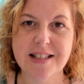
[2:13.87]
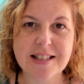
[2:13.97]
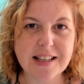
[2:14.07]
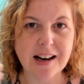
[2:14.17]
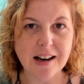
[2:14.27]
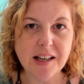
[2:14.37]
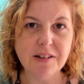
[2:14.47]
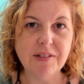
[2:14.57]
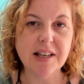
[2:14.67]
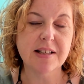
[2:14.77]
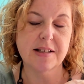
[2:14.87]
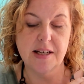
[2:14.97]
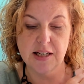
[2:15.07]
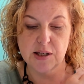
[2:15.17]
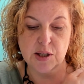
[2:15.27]
It kind of links
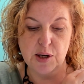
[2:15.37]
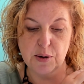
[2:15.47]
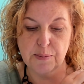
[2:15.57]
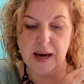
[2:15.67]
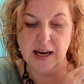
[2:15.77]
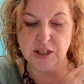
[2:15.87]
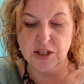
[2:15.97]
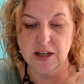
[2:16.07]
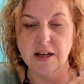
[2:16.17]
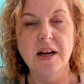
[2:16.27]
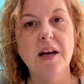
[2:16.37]
in to your passion.